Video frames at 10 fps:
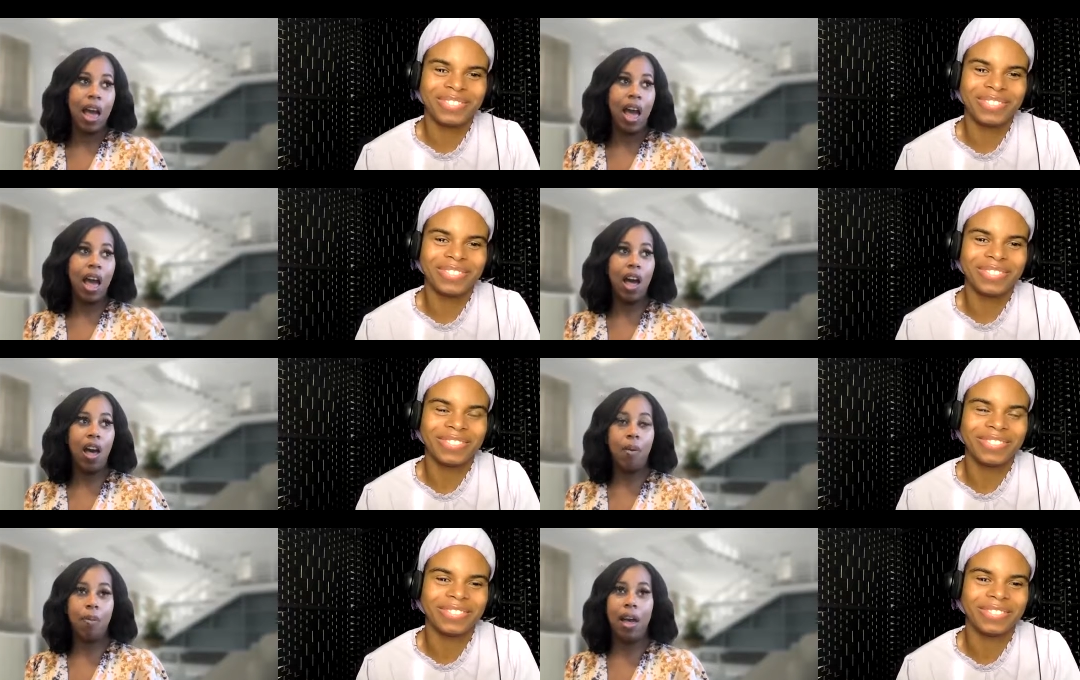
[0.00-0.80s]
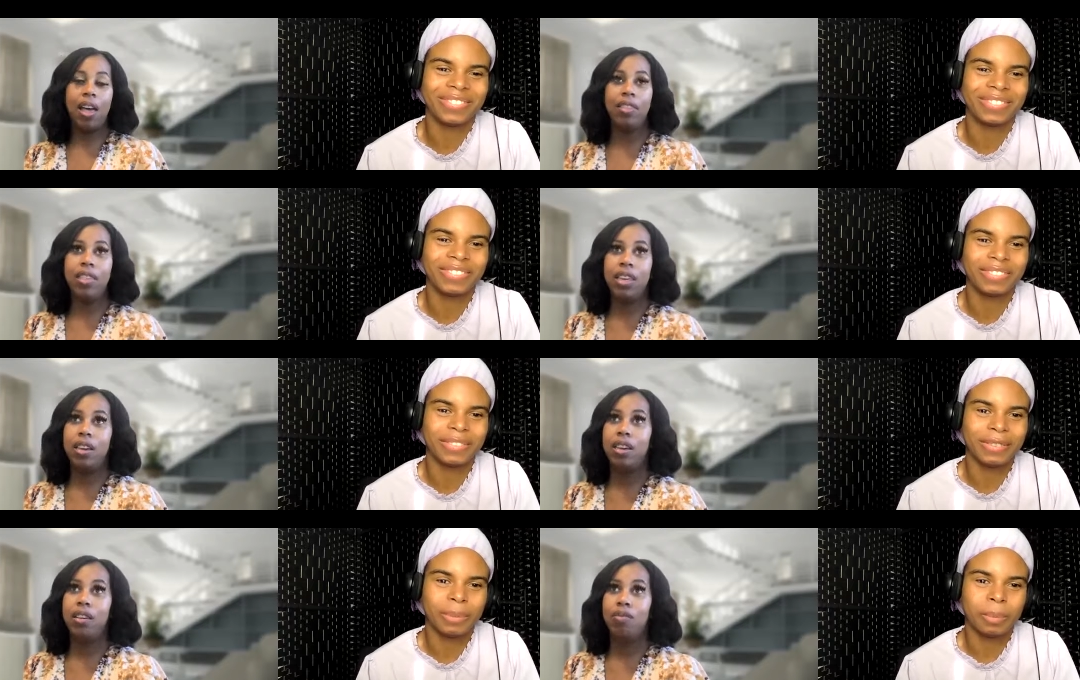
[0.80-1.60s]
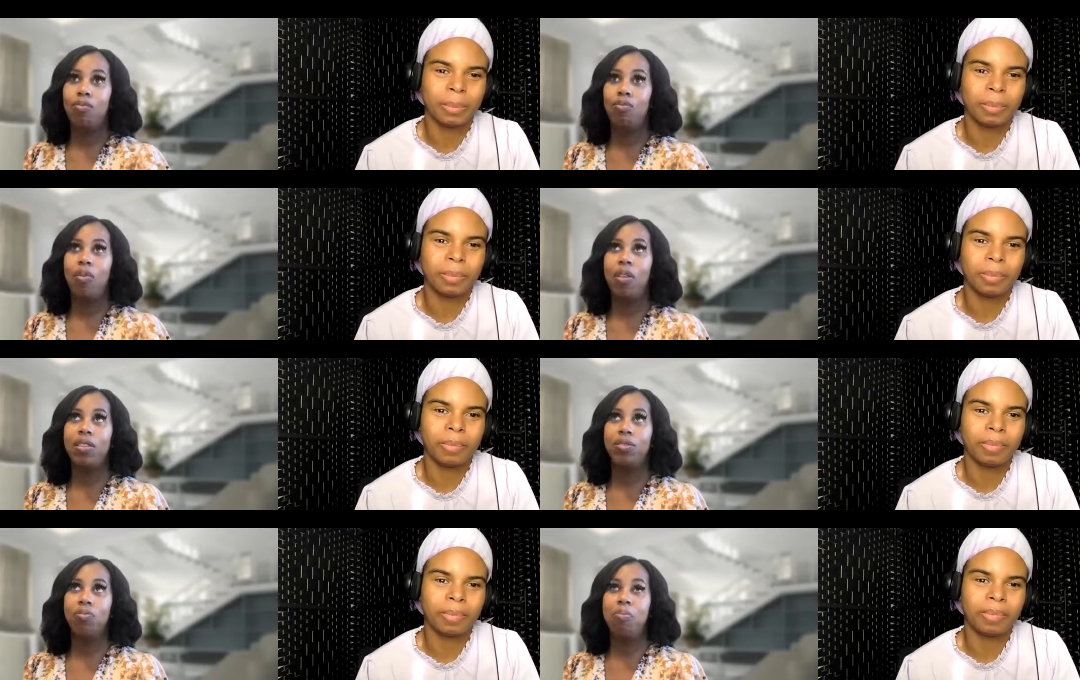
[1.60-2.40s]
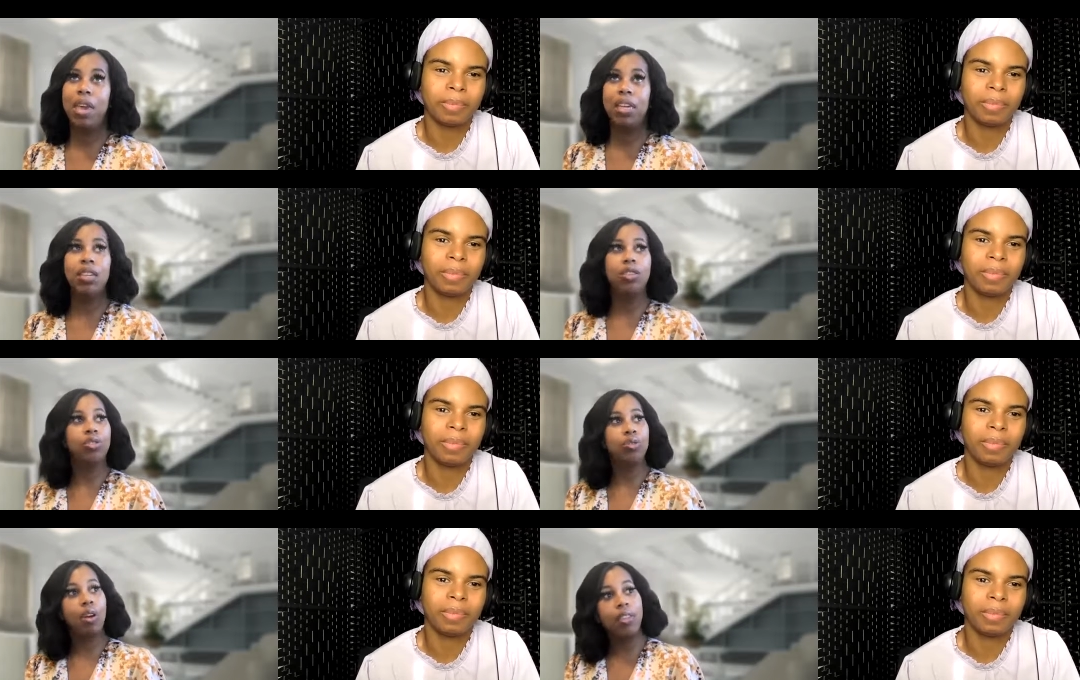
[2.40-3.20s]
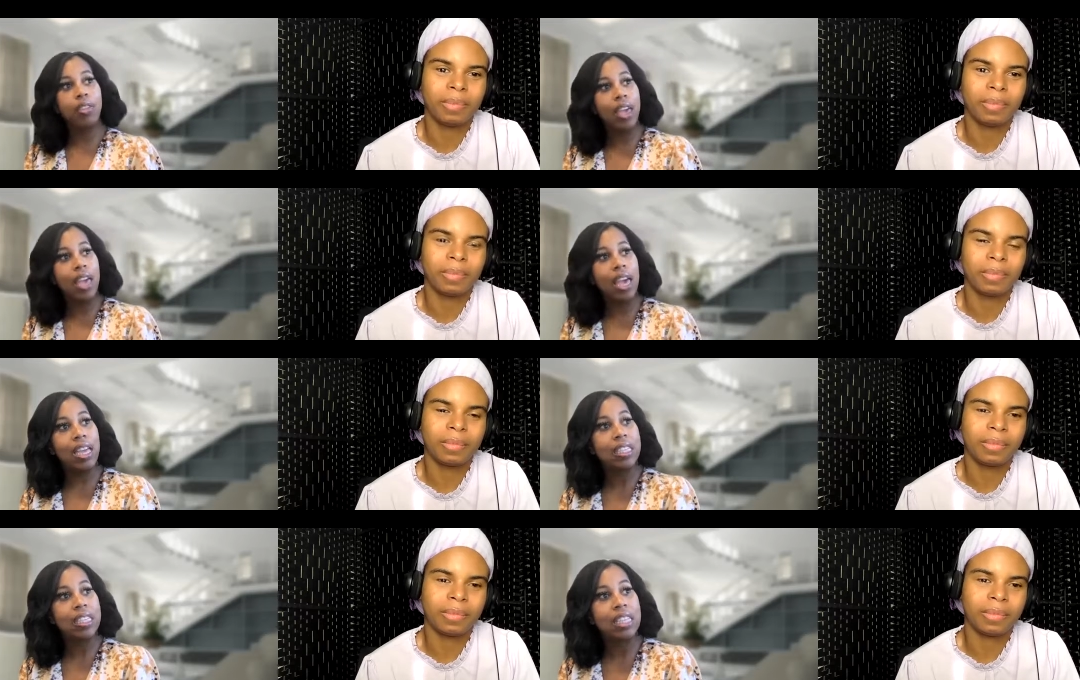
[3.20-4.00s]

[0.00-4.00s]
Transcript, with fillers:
Speaker 1: Um, I think making sure that